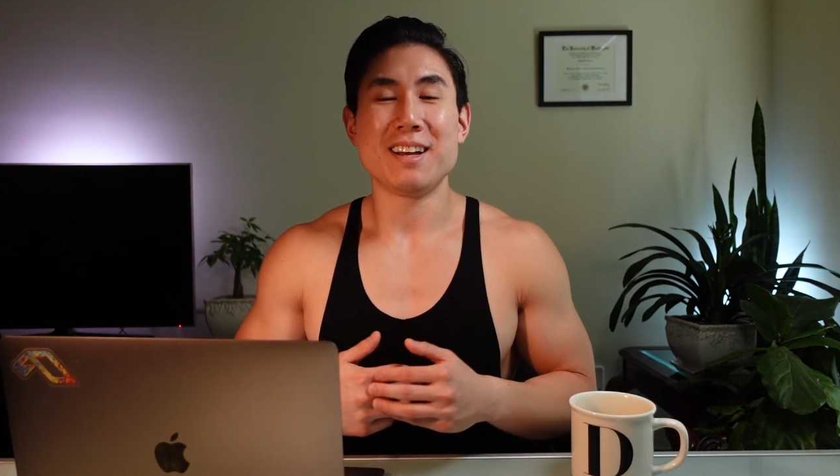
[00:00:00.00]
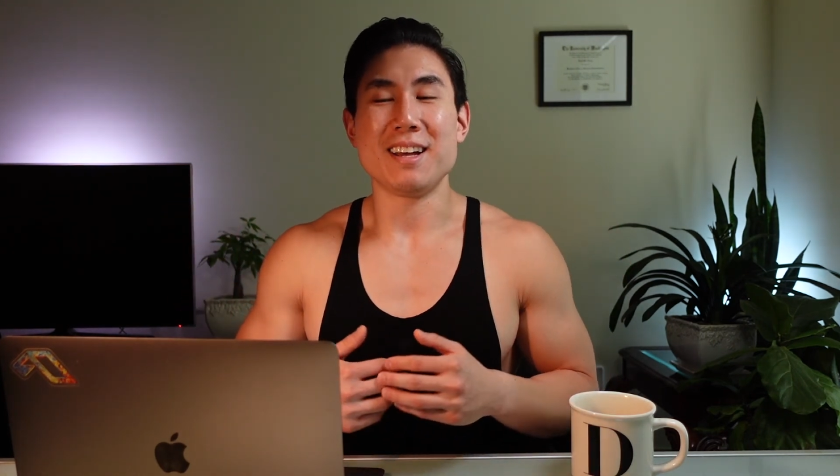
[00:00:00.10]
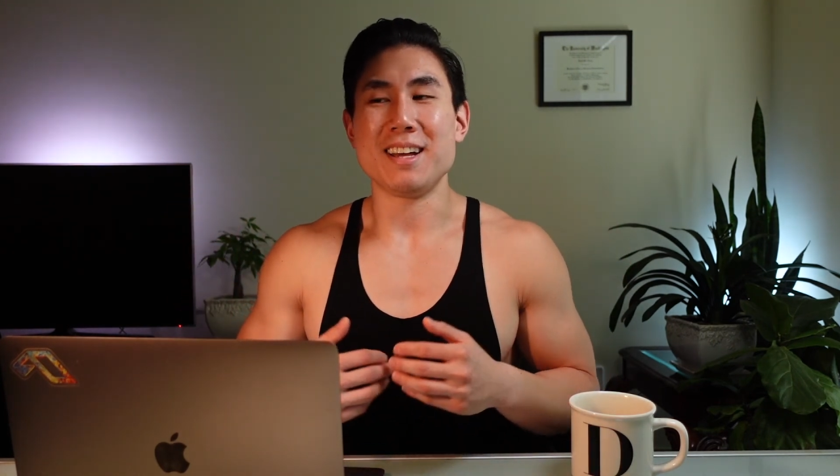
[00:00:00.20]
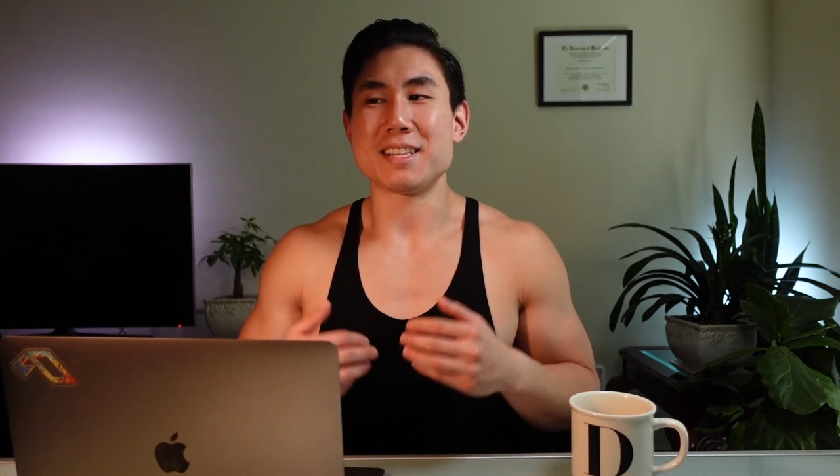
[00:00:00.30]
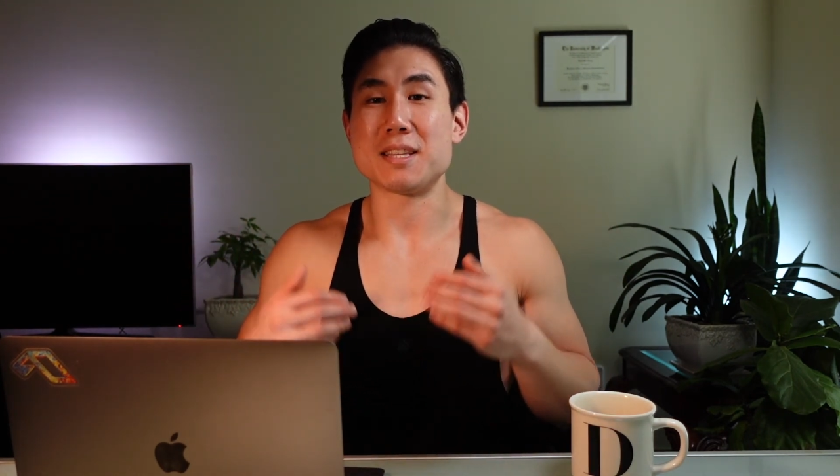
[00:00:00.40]

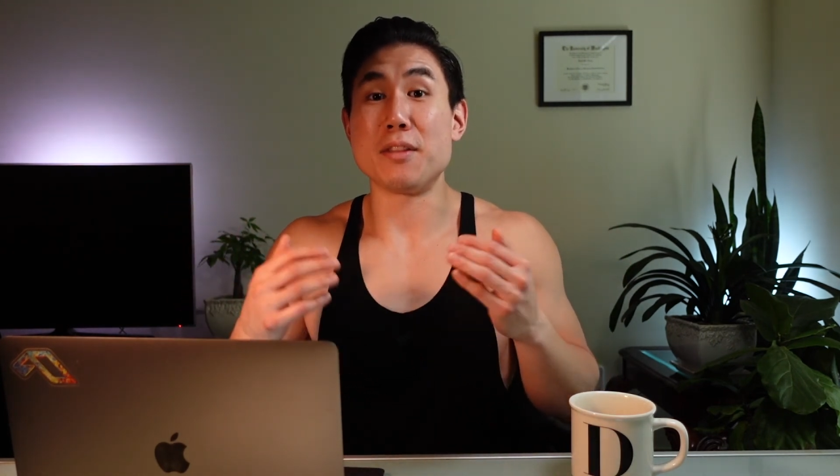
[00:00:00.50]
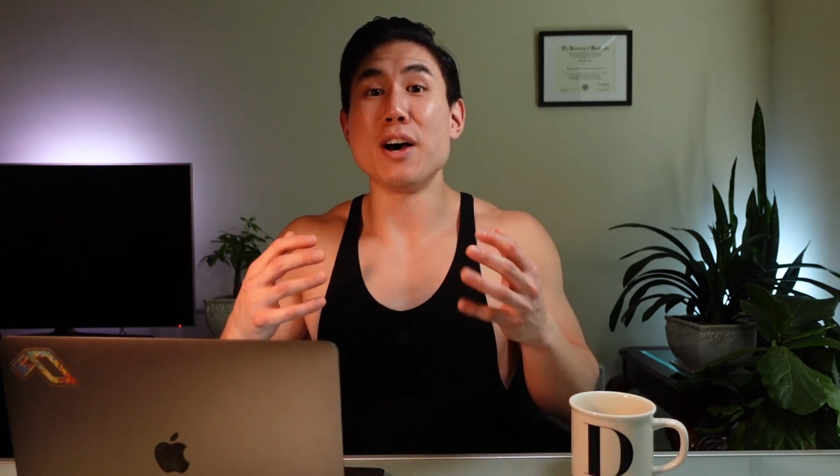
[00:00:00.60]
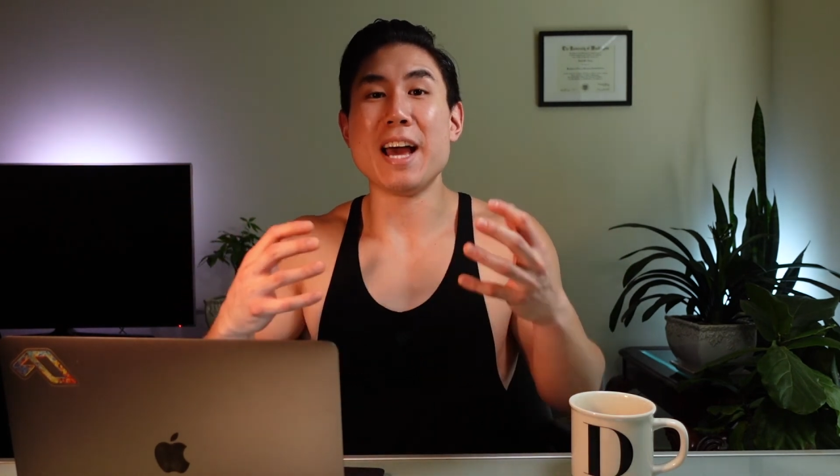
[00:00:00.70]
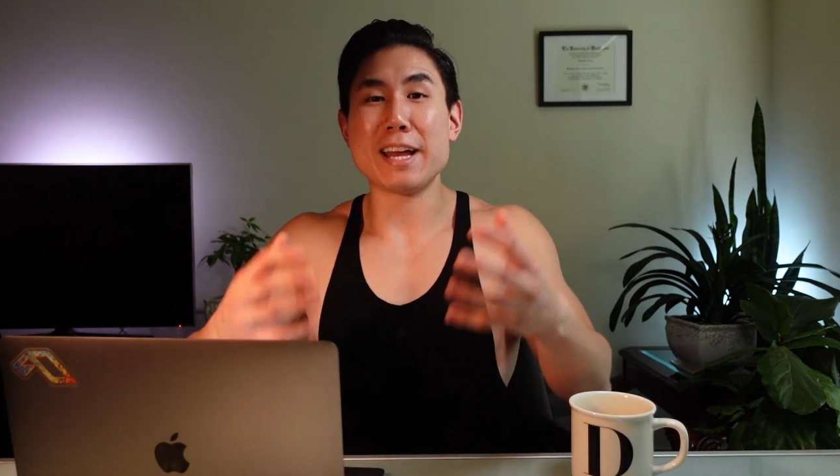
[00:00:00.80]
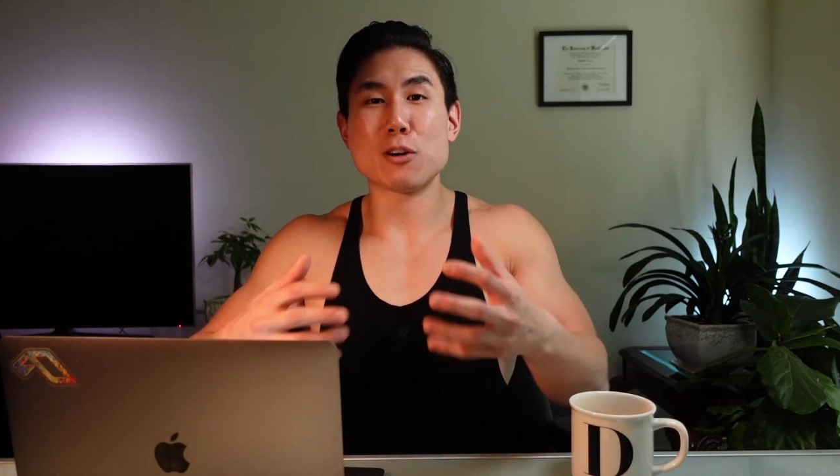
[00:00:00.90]
It's
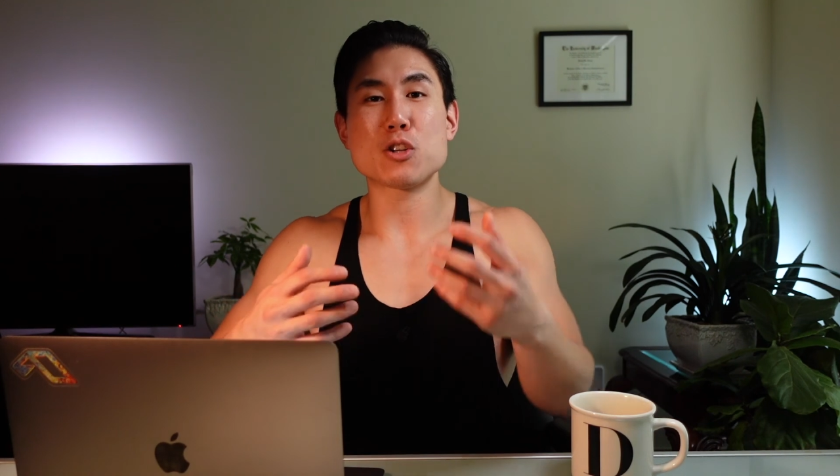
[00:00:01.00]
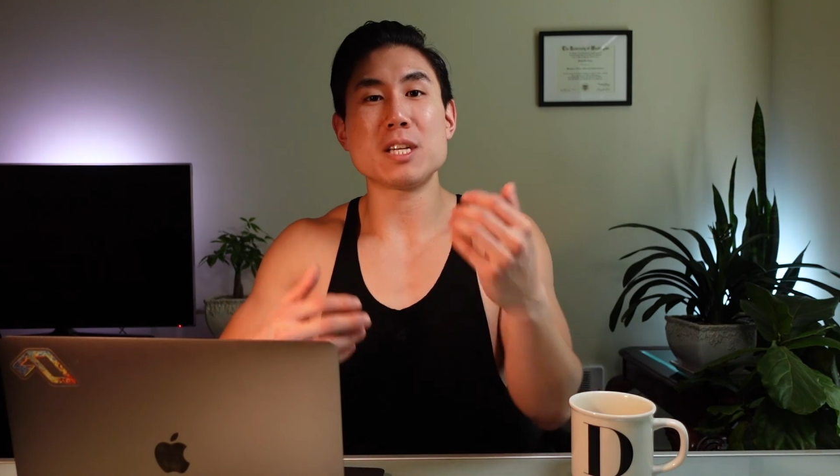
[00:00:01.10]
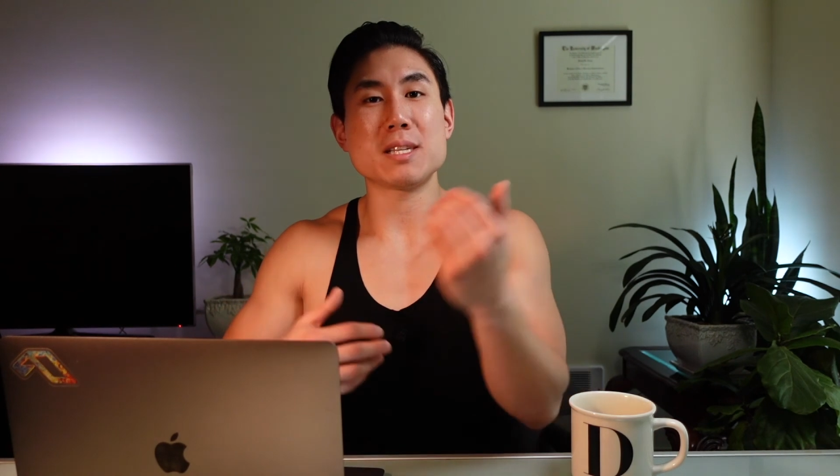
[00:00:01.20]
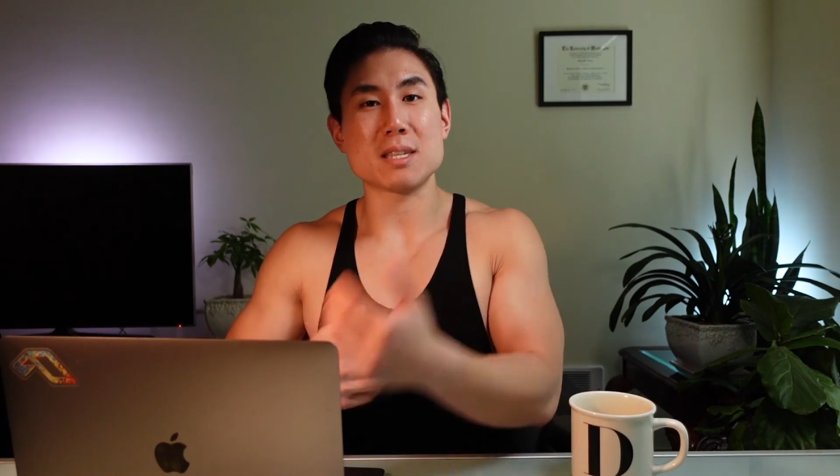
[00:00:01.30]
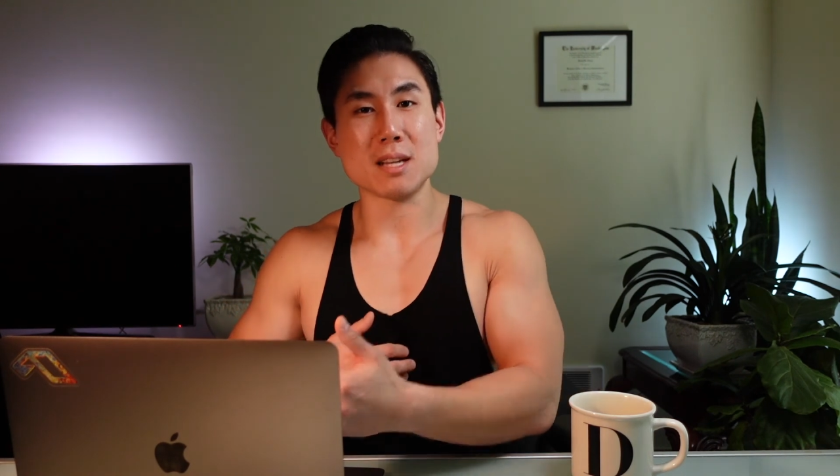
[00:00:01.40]
the energy
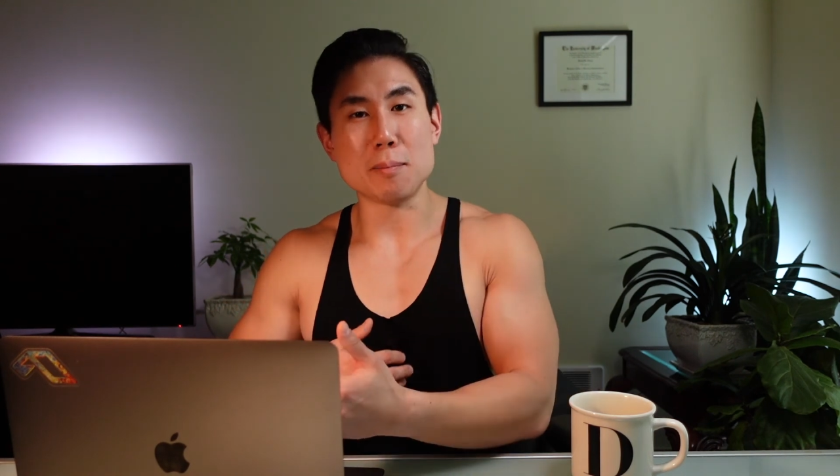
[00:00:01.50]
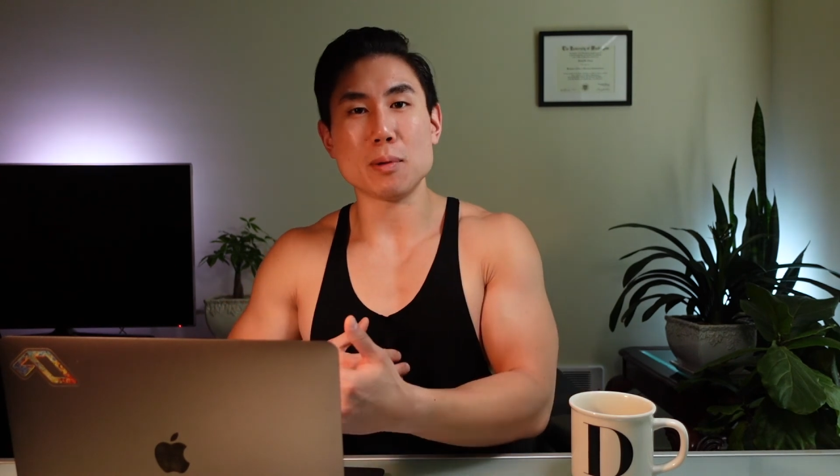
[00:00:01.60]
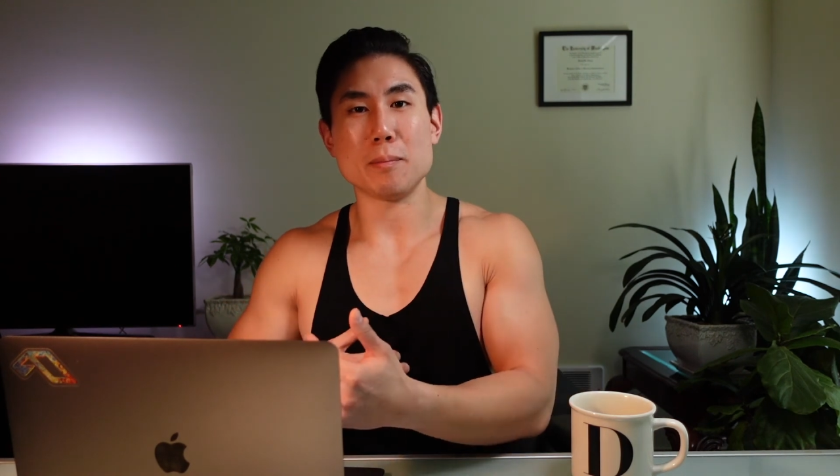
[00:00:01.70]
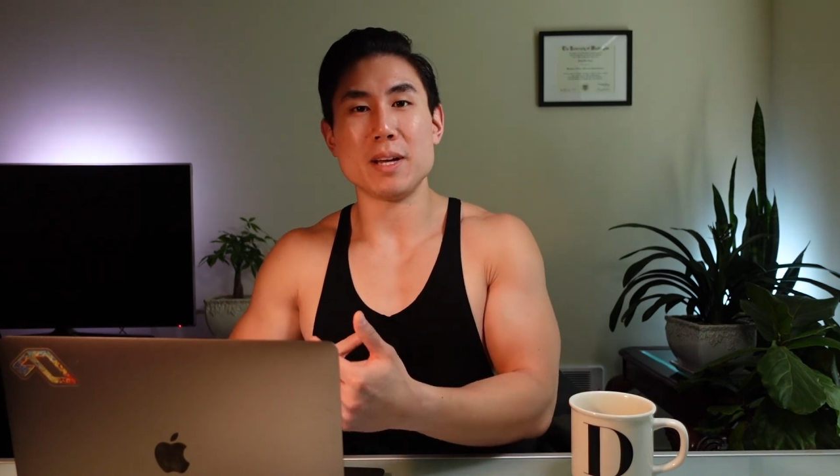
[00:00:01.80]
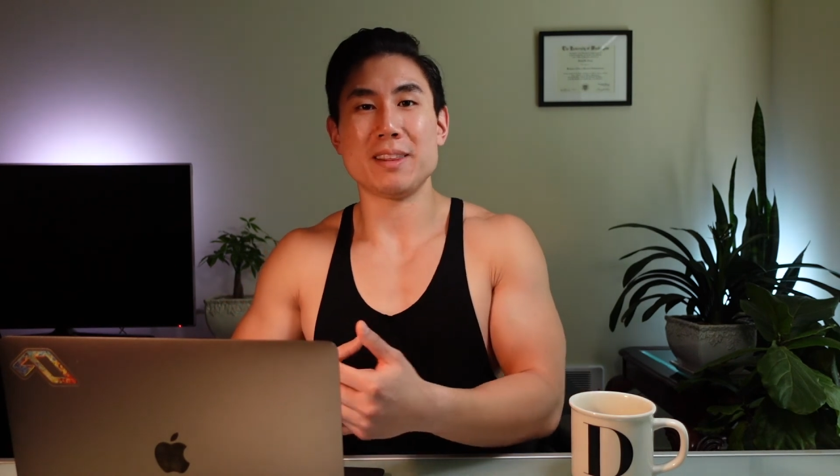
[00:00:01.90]

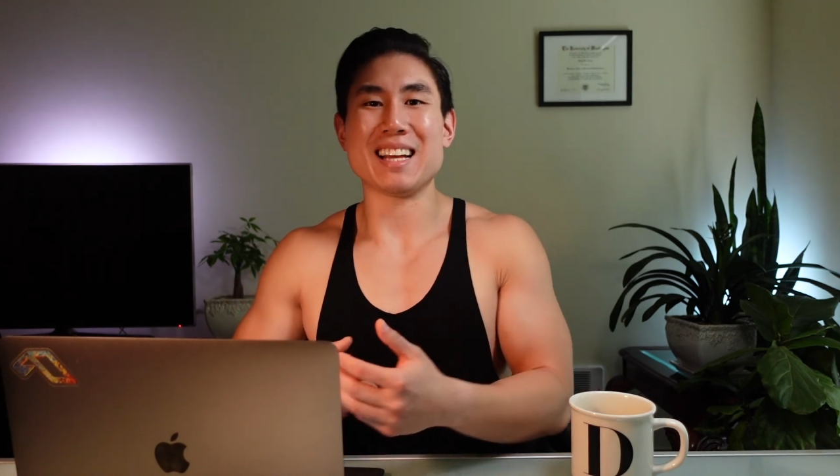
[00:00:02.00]
supplement